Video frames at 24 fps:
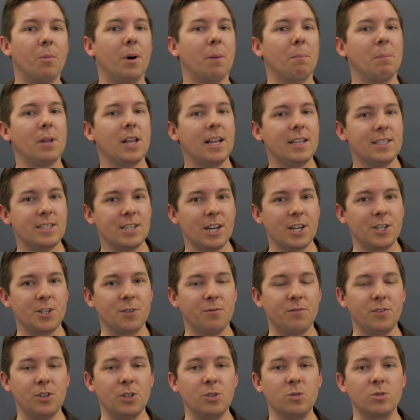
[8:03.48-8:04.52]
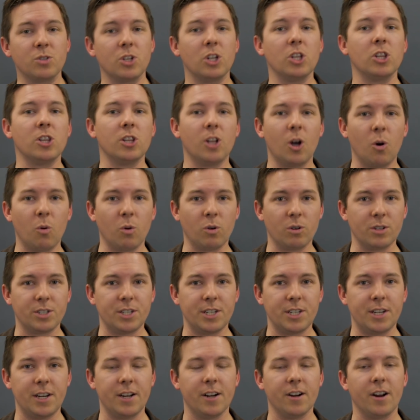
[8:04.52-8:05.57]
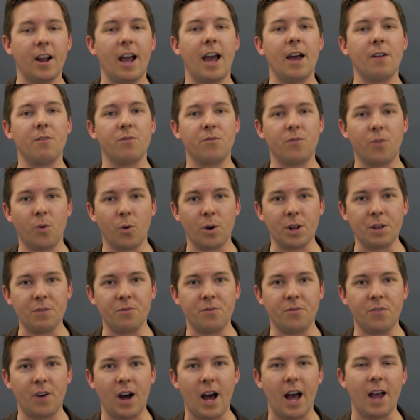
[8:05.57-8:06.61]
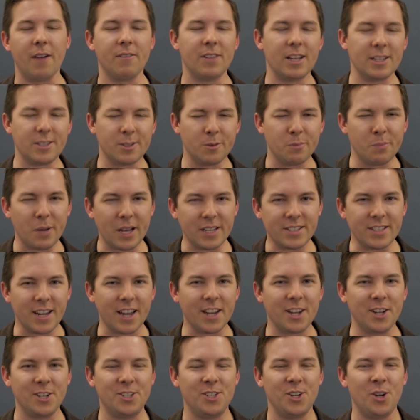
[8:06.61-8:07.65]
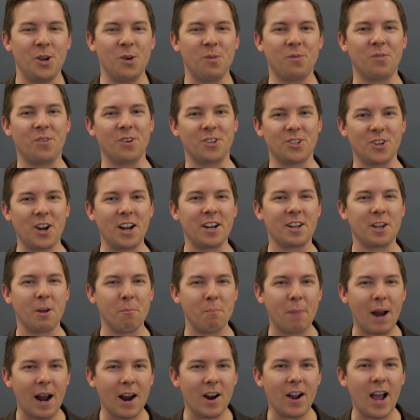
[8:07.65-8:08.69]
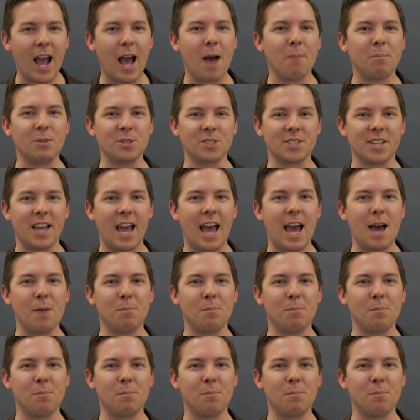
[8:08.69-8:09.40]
But PlayStation Vue's lower tier at $45. That's the best I could do for trying to compare apples to